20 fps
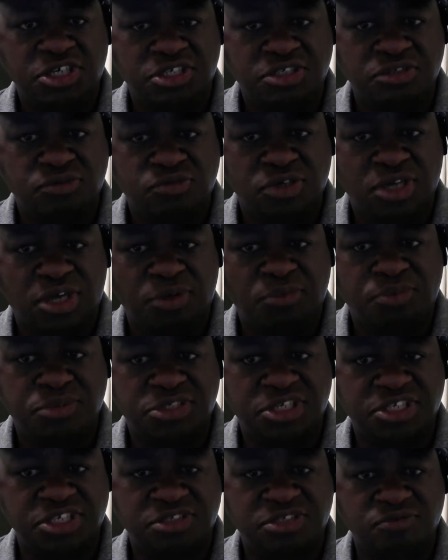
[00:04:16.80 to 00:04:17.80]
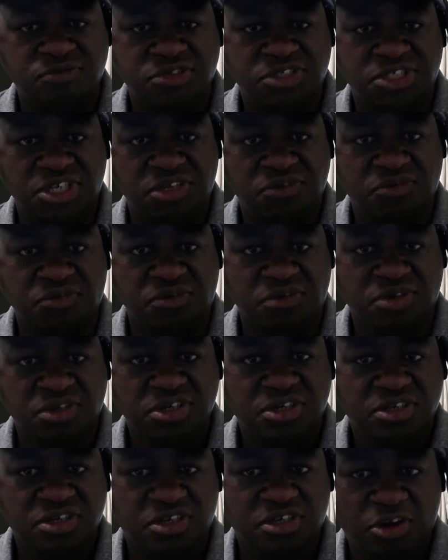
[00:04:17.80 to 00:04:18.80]
with our possession receiver,
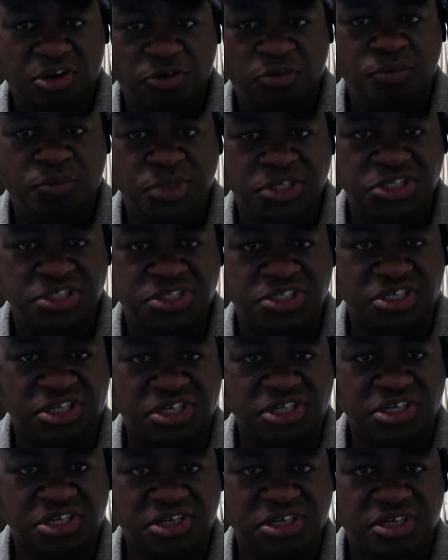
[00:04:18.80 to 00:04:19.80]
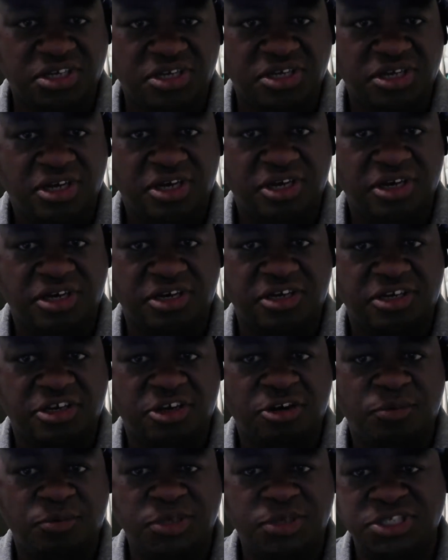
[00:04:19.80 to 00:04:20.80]
Cole Beasley. I
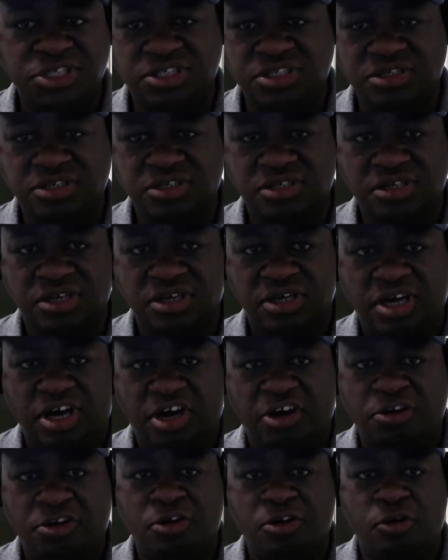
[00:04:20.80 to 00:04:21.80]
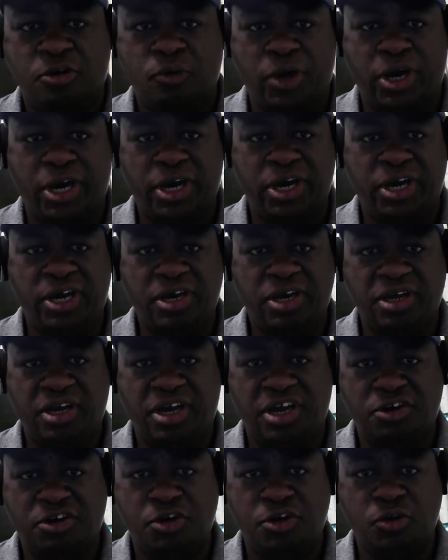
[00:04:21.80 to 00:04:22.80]
don't know
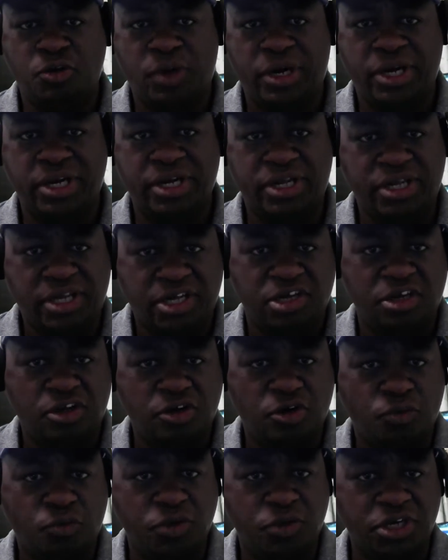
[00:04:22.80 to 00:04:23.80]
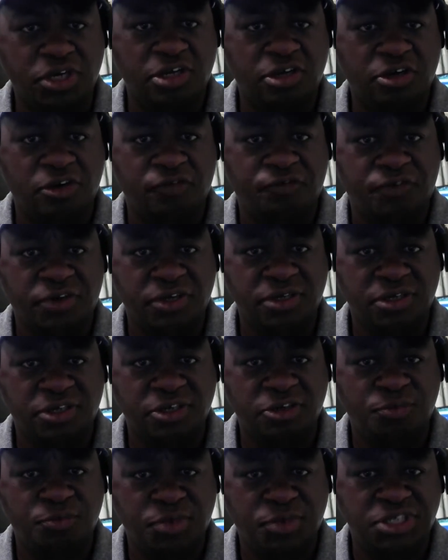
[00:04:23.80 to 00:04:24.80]
why the hell we didn't go to fucking
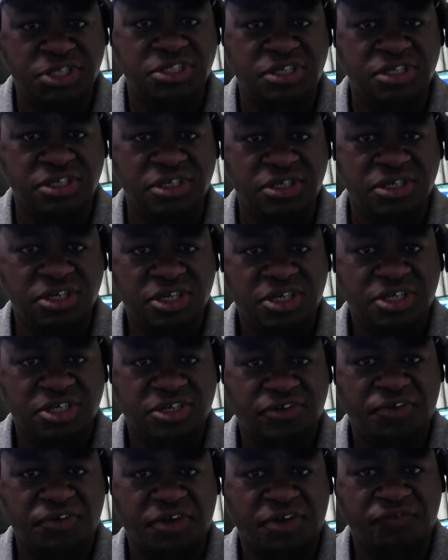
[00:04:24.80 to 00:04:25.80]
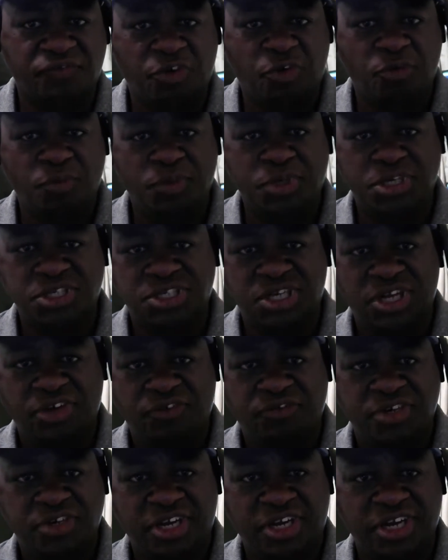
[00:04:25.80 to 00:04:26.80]
Cole Beasley to fucking 4 minutes
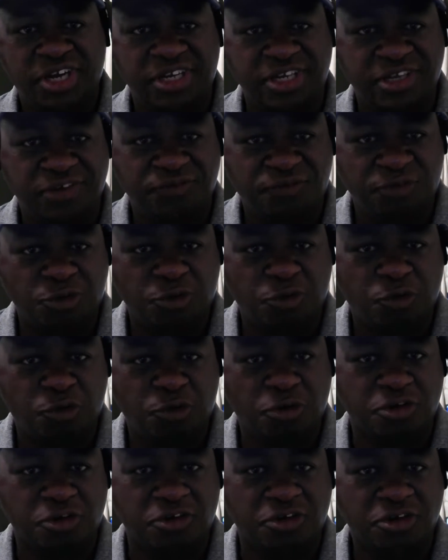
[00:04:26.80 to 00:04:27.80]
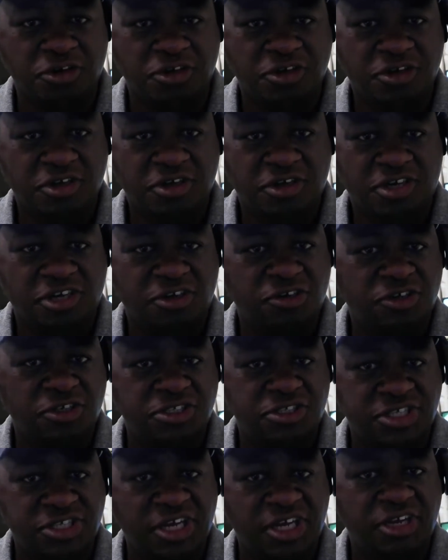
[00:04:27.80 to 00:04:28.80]
left in the goddamn fourth quarter. I don't
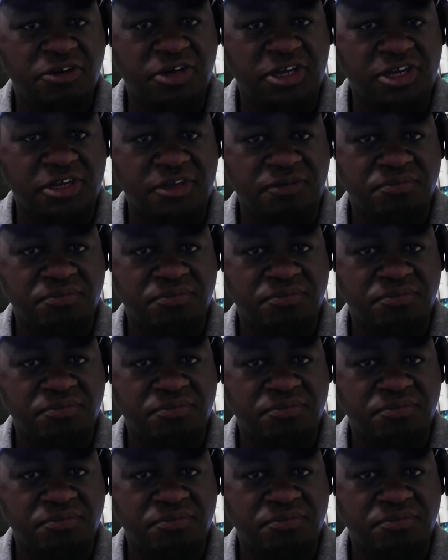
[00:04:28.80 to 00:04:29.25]
understand that.